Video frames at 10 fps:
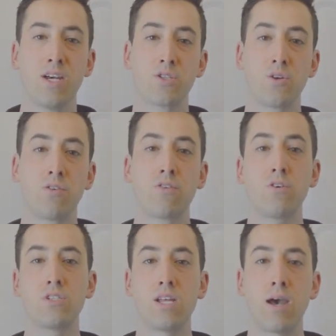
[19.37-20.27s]
So the
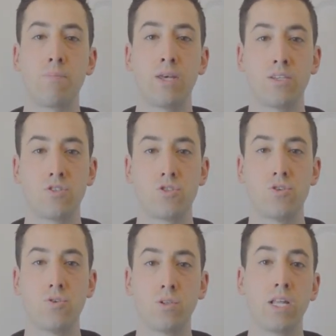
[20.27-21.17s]
first step is
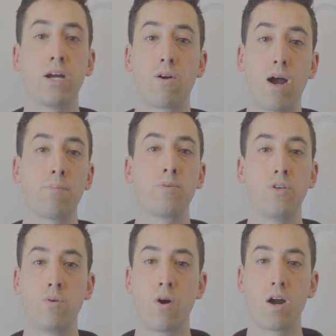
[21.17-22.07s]
to layer up.
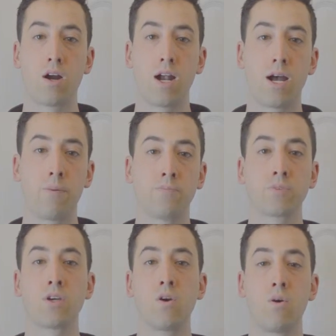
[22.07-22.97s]
You are
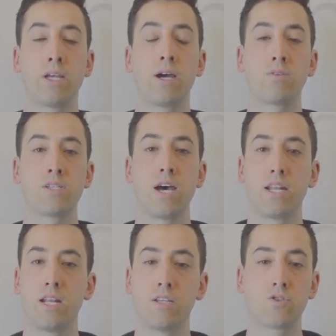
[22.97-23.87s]
going
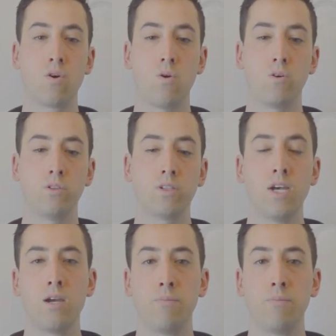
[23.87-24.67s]
outside, it is cold.